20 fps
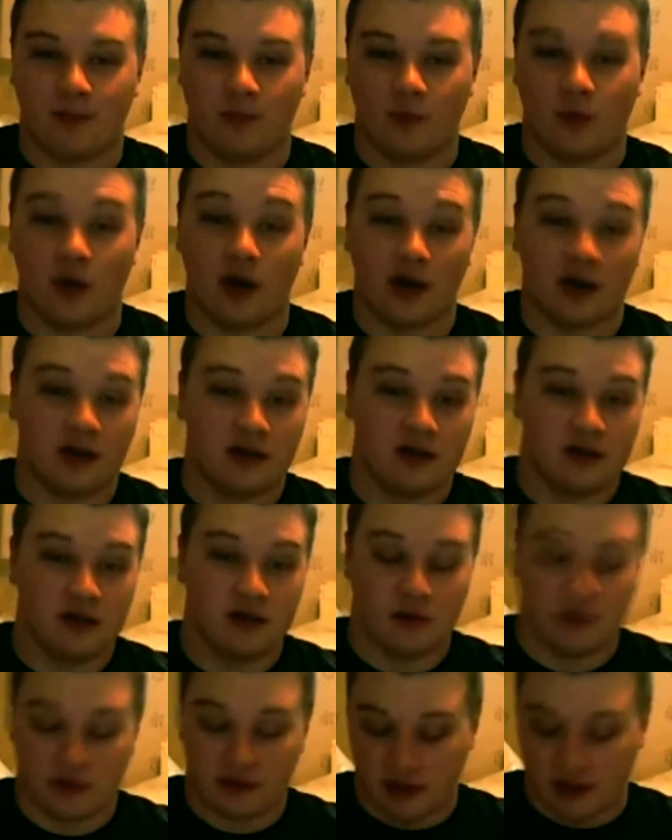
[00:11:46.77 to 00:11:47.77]
what I can
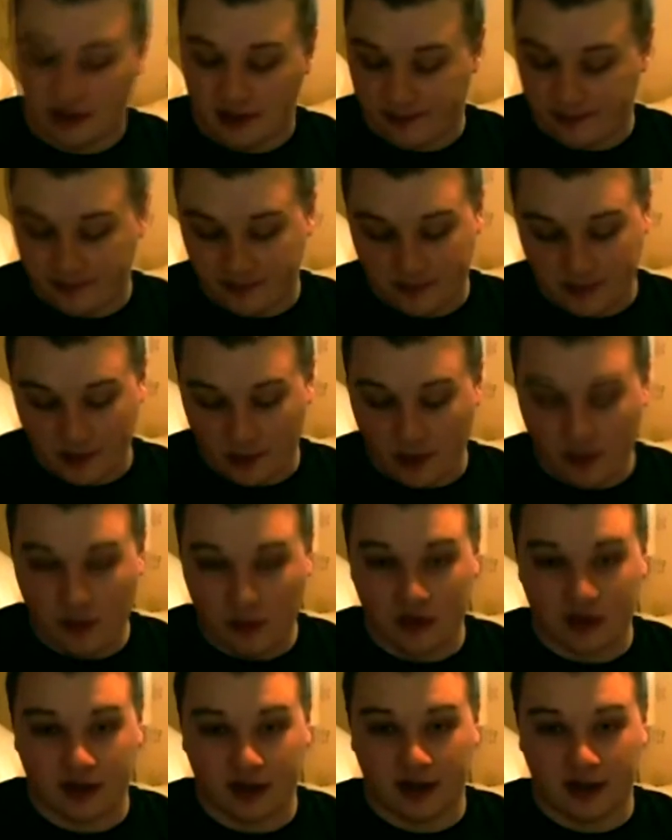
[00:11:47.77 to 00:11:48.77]
do and
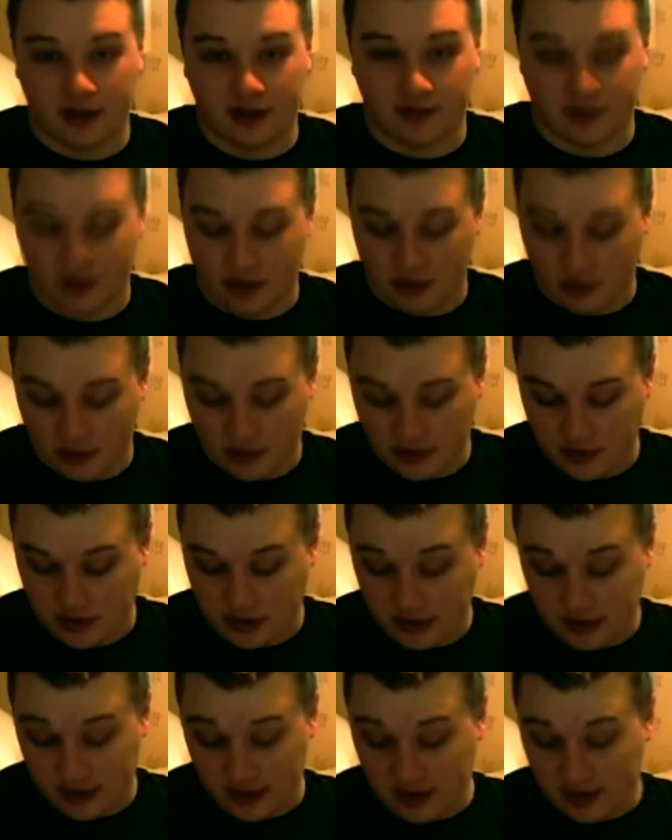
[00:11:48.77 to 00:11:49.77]
what I can record.
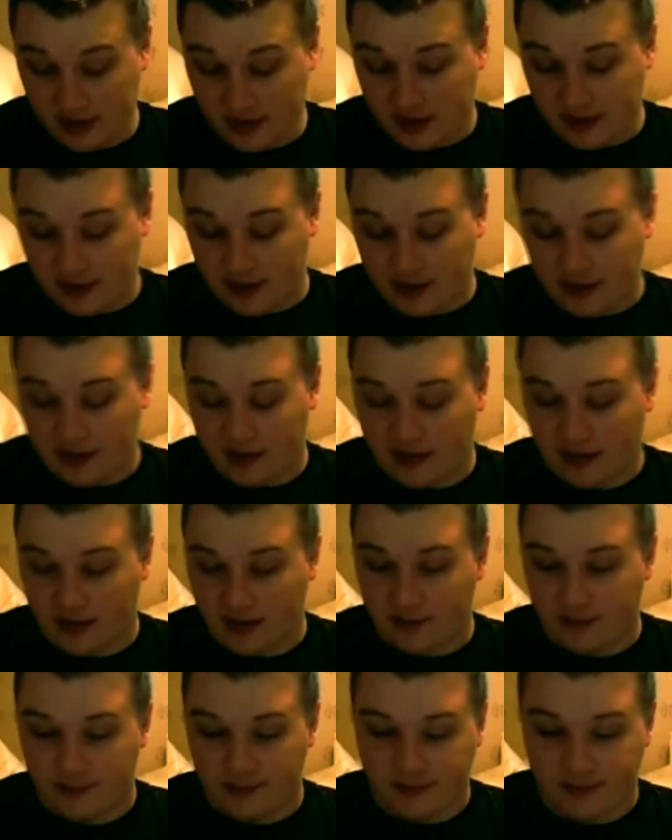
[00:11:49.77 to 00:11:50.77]

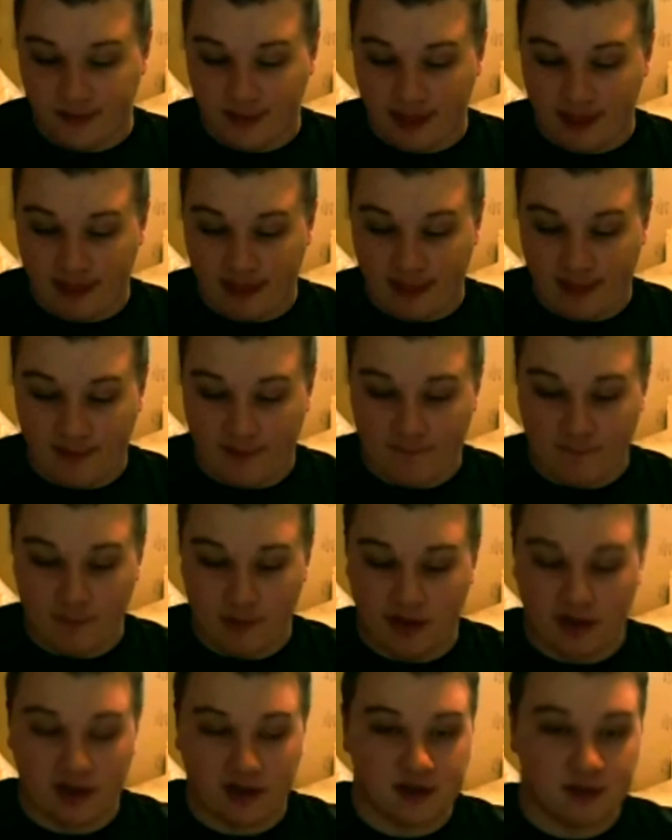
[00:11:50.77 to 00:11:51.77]

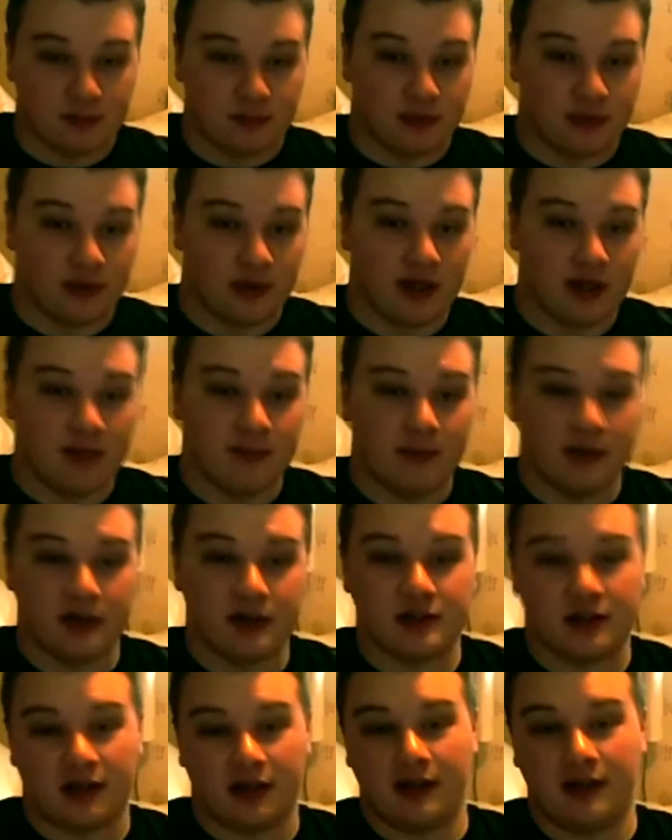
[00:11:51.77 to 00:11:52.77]
But that's pretty
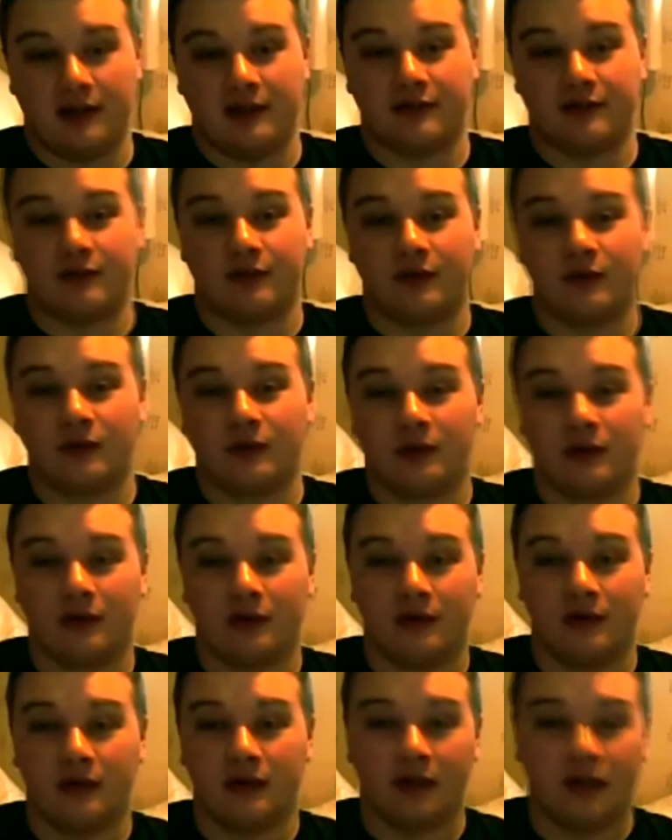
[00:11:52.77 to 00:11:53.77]
much it
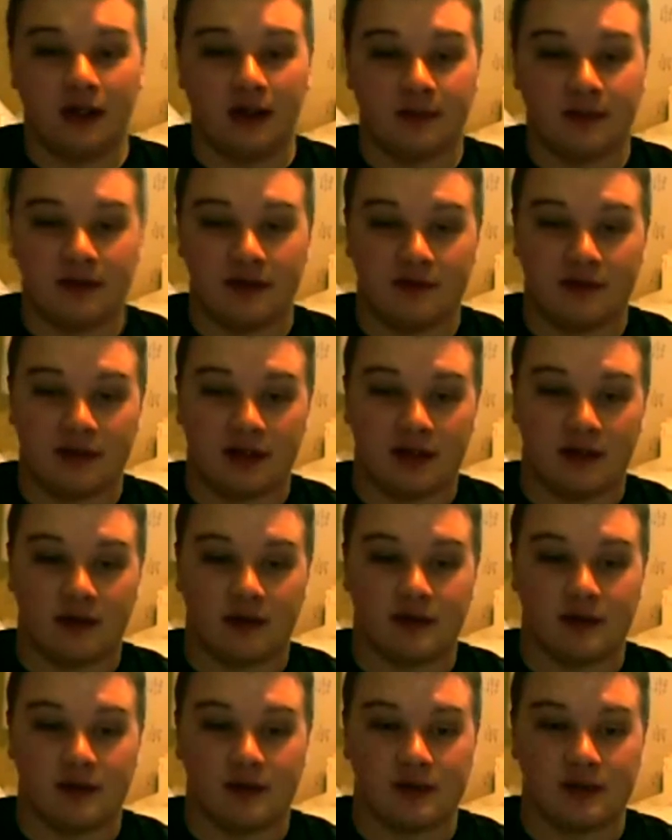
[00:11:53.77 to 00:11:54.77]
for the update video.
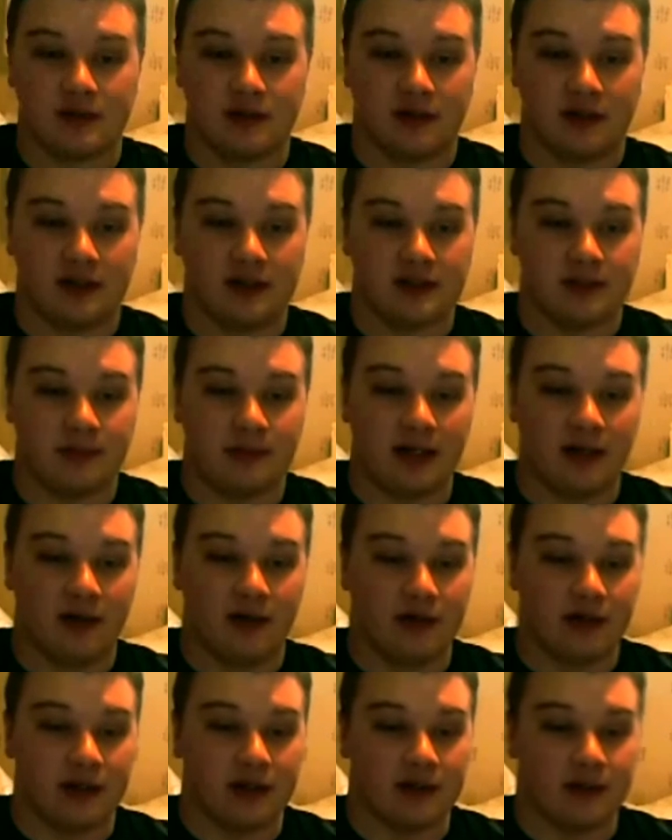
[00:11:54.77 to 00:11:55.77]
So it's a bit
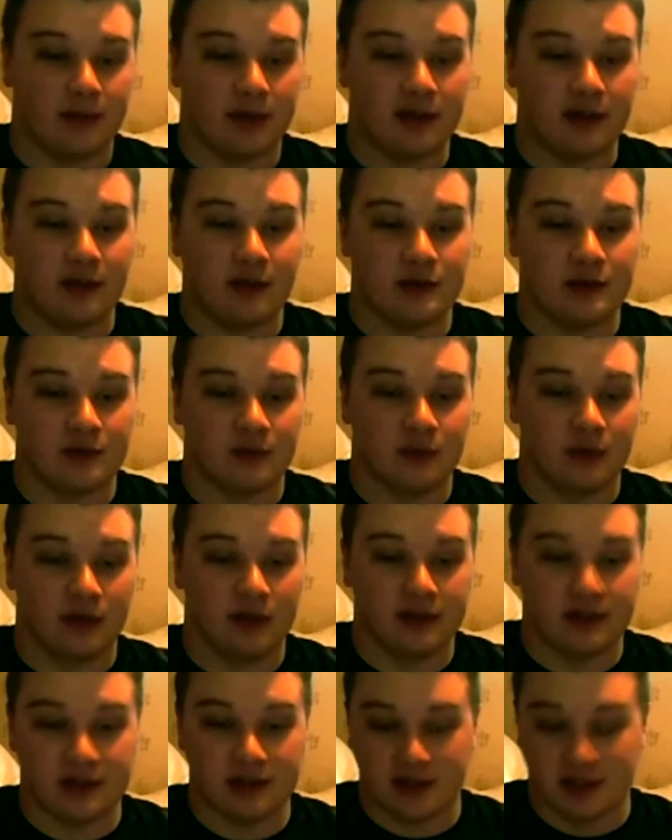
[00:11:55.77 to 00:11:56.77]
longer than my usual
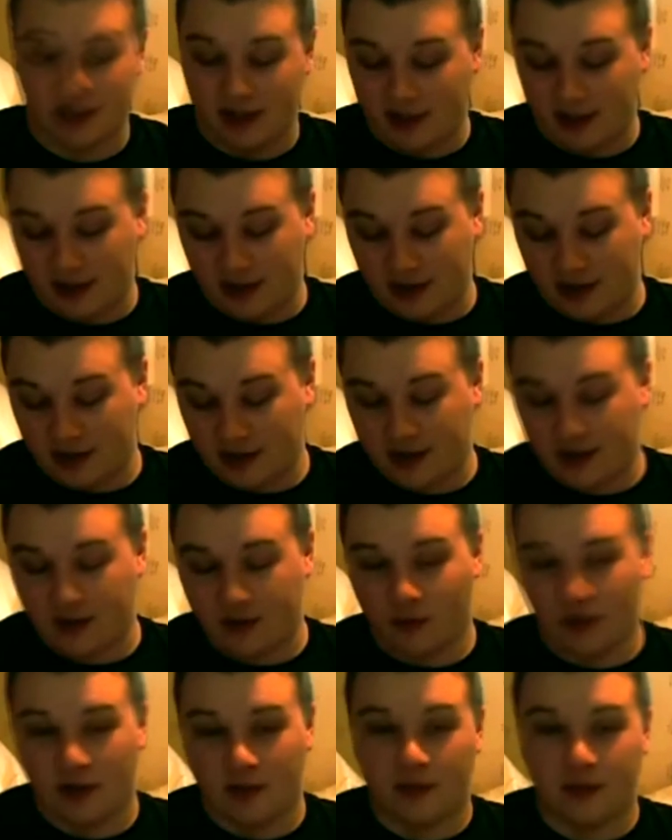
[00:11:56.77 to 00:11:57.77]
ones.
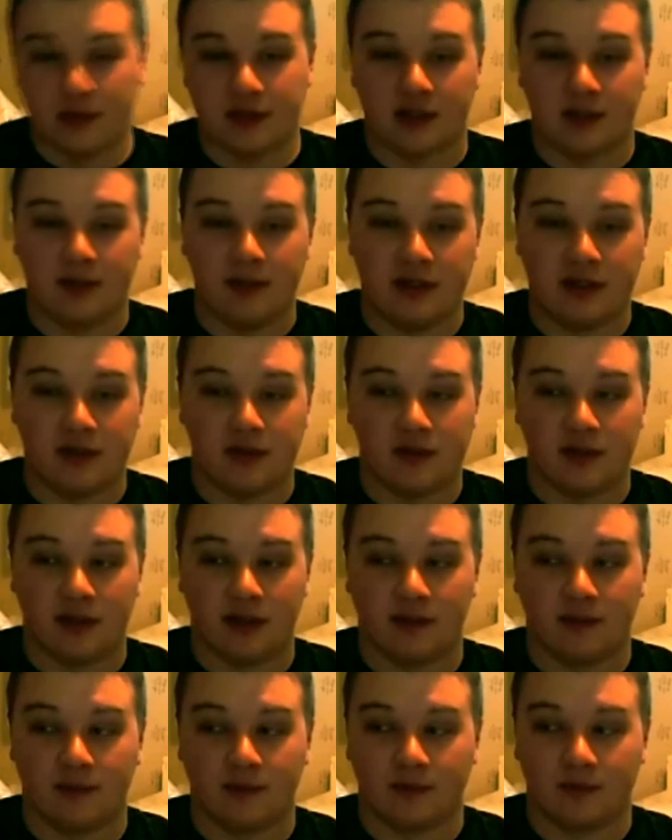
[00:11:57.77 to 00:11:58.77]
What I'm also going to be
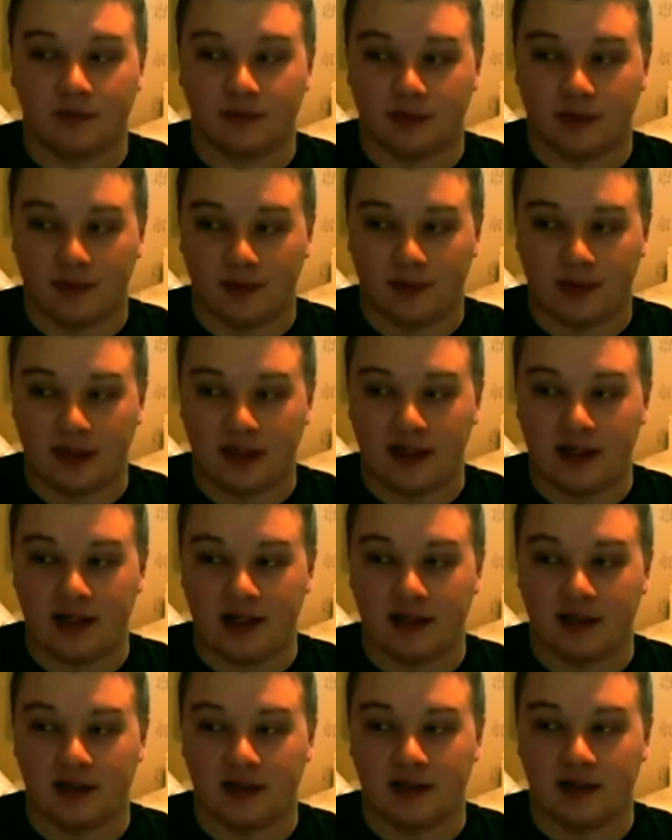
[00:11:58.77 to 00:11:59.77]
doing
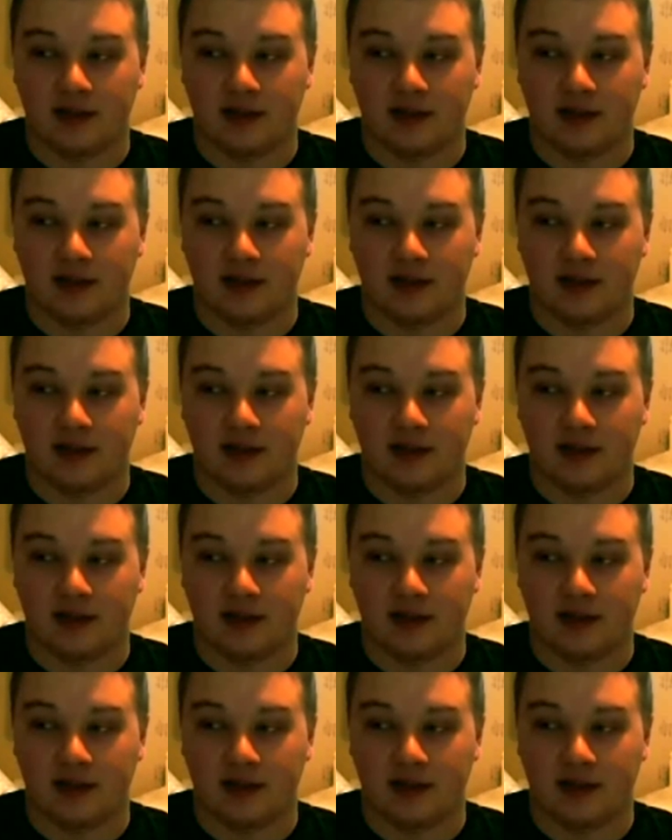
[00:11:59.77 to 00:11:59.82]
probably